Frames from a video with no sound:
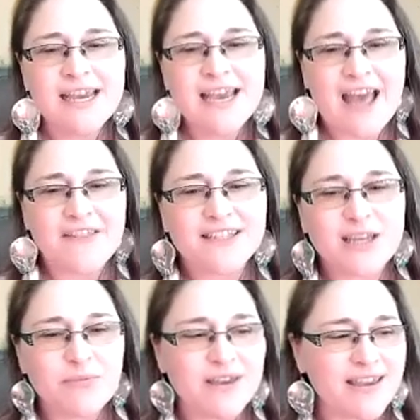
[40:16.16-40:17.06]
And then
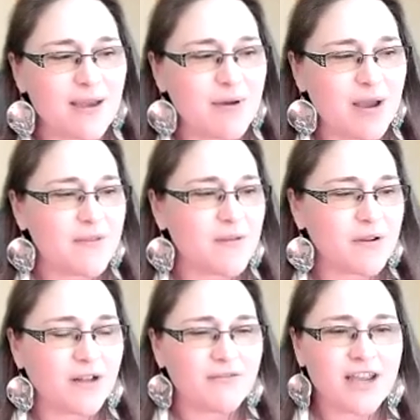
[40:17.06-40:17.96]
something came up in the
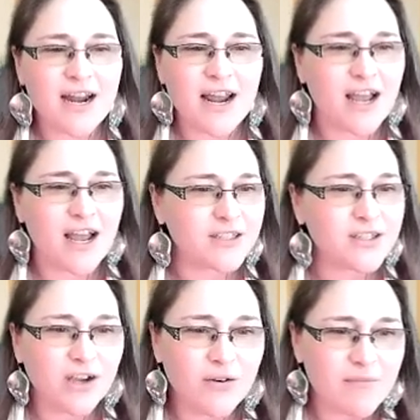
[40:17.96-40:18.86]
middle of it, and I got
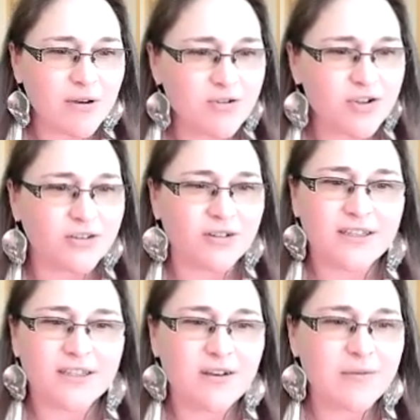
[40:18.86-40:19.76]
so emotional and
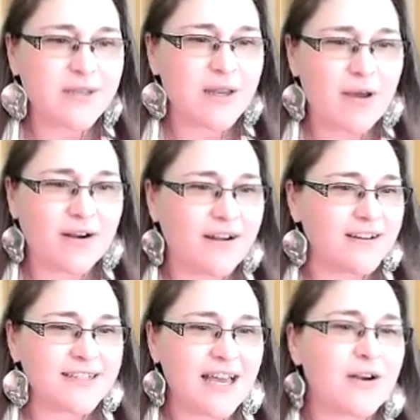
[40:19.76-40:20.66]
so upset about it. On a
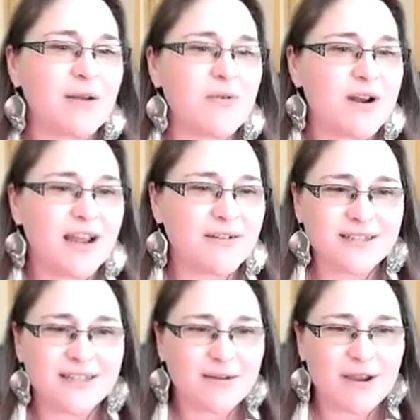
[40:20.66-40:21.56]
Saturday morning, I was
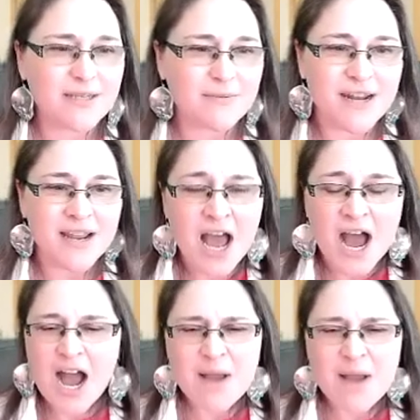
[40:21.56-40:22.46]
saying to my husband,
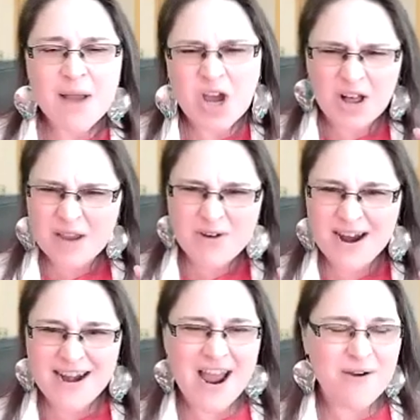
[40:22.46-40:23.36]
I'm going to call him right
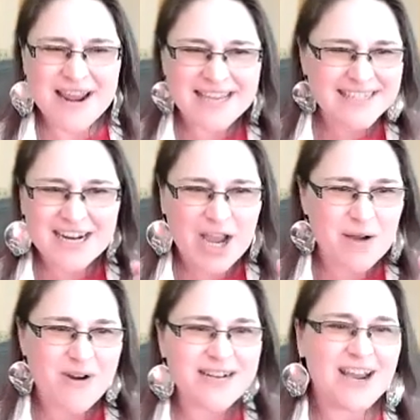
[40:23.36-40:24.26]
now, and he's going to come
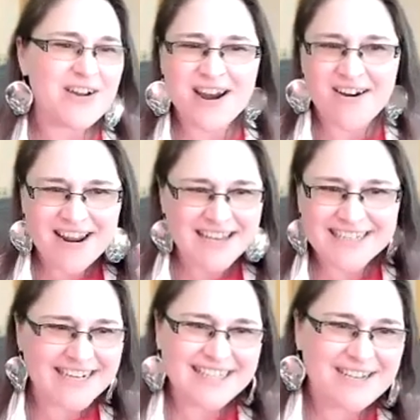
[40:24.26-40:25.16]
right down here, and he's
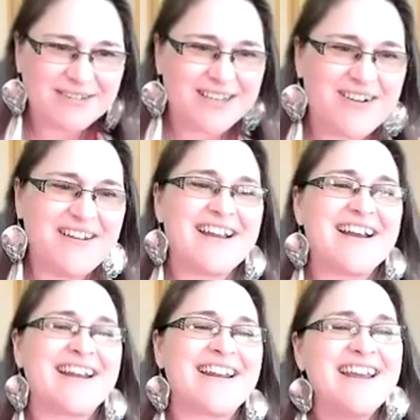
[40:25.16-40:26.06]
going to see what's going on.